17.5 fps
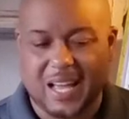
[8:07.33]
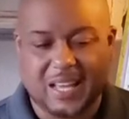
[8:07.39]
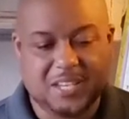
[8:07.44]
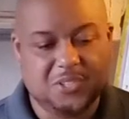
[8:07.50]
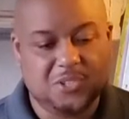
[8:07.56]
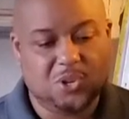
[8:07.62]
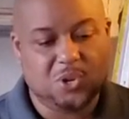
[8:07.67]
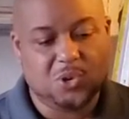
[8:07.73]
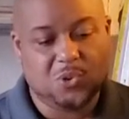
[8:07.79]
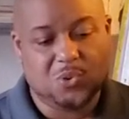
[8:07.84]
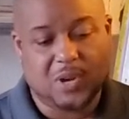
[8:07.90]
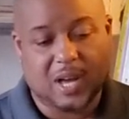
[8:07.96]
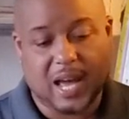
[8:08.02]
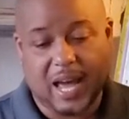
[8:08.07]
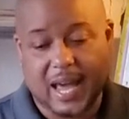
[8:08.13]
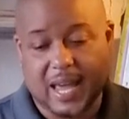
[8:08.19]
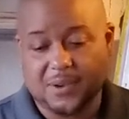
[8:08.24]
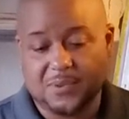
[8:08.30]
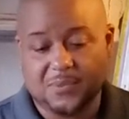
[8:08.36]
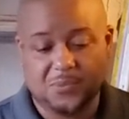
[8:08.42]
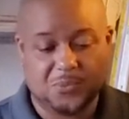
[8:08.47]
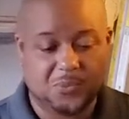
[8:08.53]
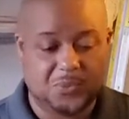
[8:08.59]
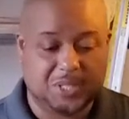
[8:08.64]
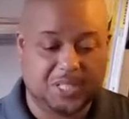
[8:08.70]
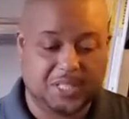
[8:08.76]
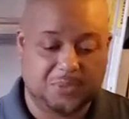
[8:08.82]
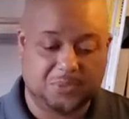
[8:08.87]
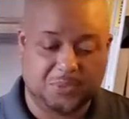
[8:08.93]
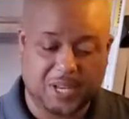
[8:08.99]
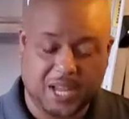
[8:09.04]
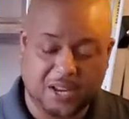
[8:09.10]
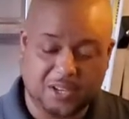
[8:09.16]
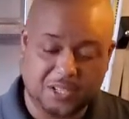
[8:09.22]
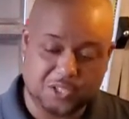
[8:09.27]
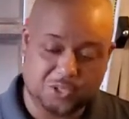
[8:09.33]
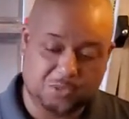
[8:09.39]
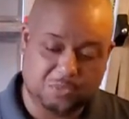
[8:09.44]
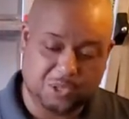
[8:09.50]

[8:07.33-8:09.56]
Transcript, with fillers: You know, I now that you